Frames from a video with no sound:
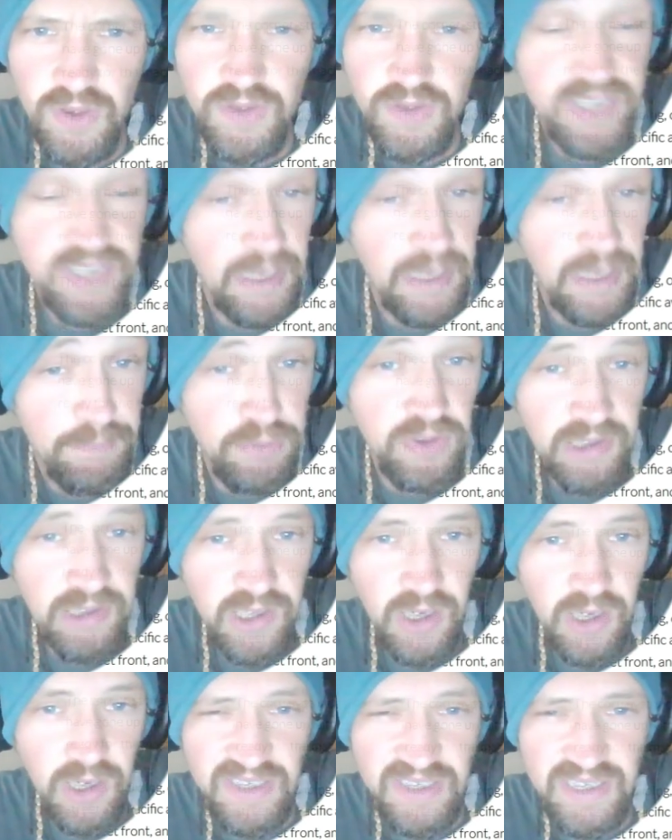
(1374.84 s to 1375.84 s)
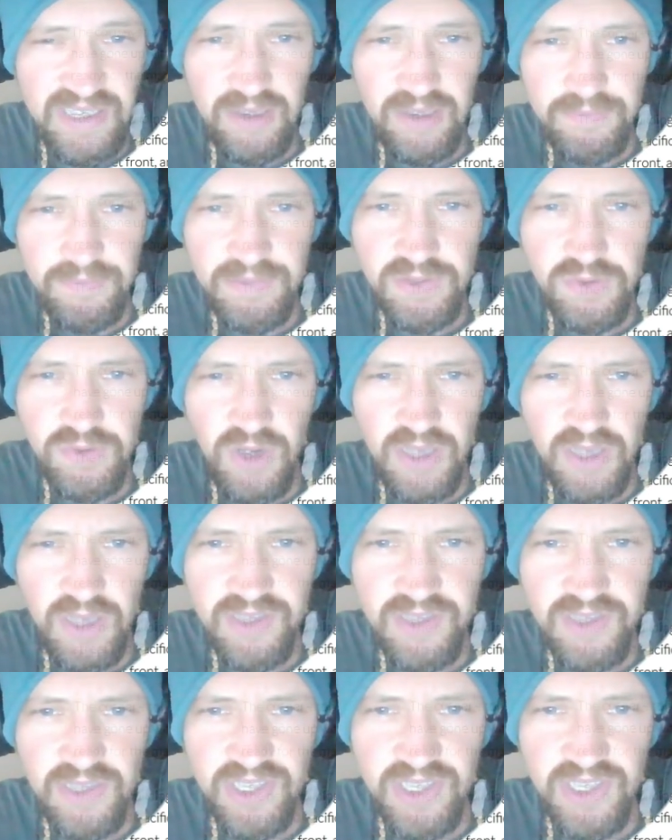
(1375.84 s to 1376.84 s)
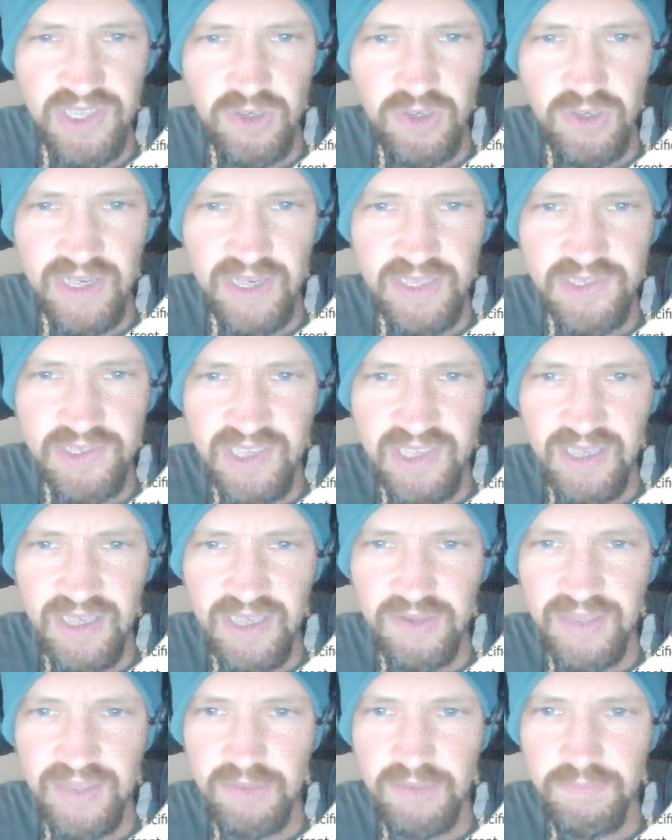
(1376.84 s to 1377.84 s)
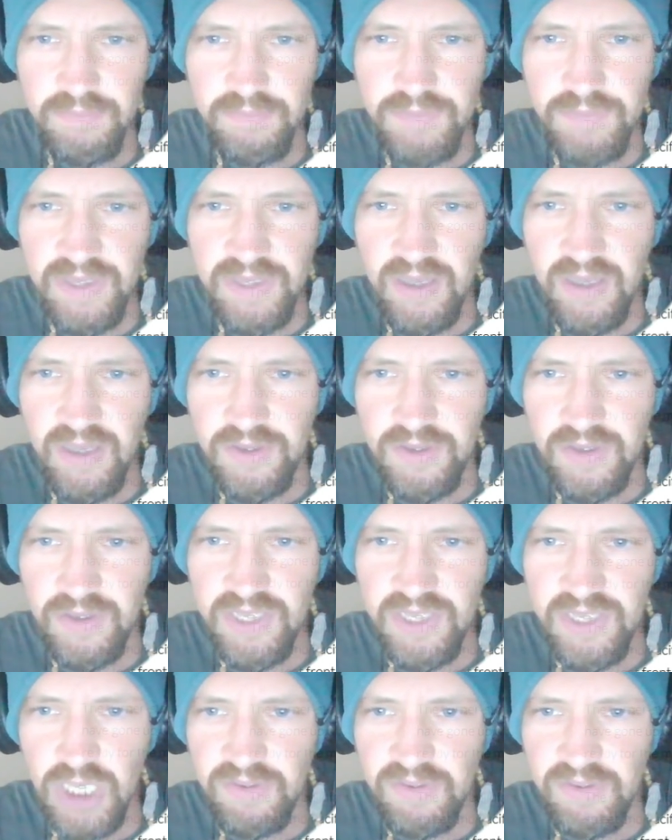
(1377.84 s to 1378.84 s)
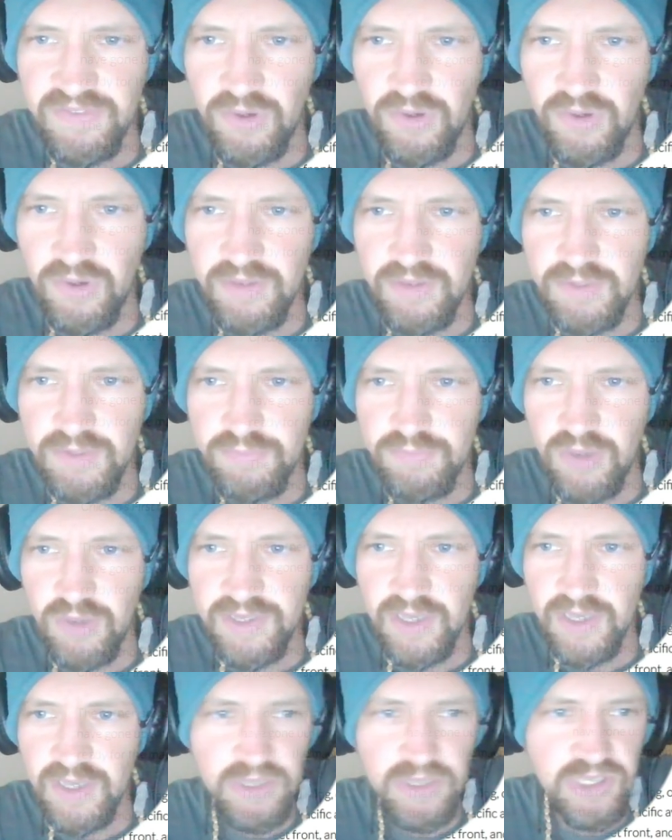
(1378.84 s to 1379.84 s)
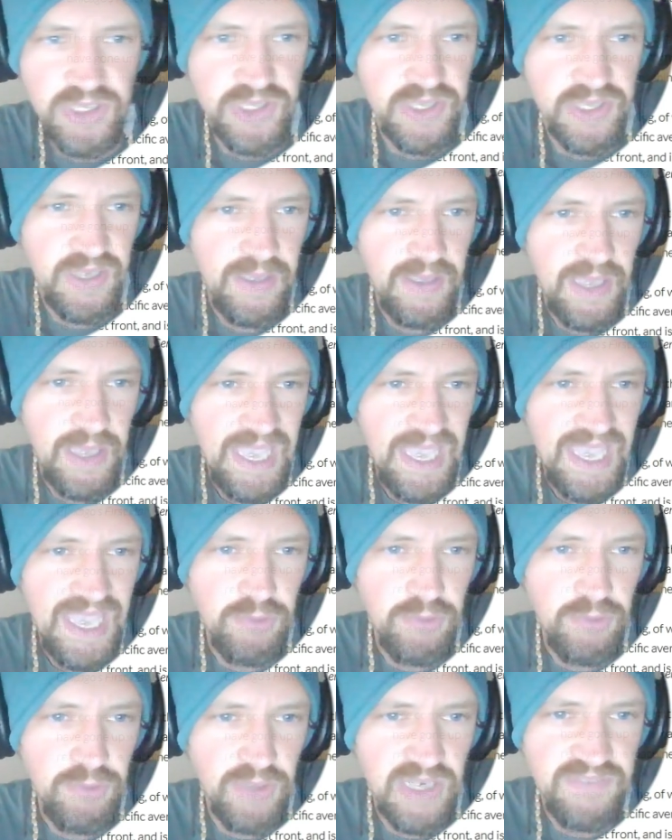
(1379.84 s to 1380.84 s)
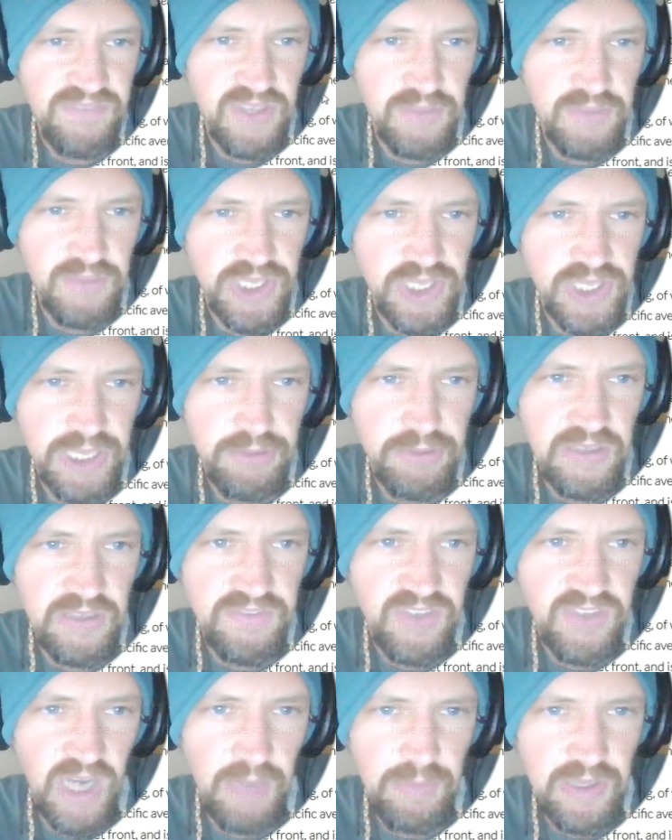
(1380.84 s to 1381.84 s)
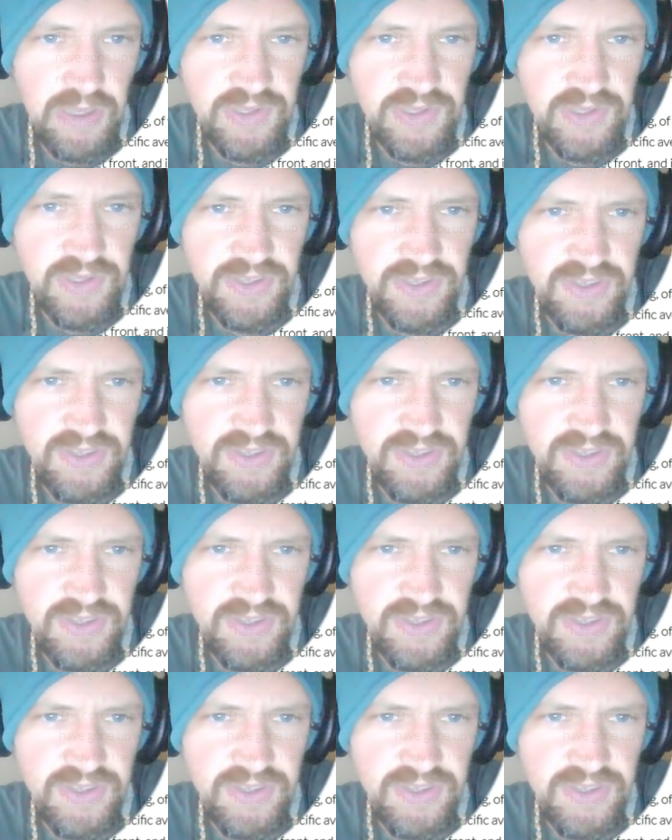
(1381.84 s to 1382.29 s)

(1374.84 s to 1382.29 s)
temple they're calling it now, is on such a grand scale that it would be another year before it was brought to completion and ready for the machinery of commerce. So this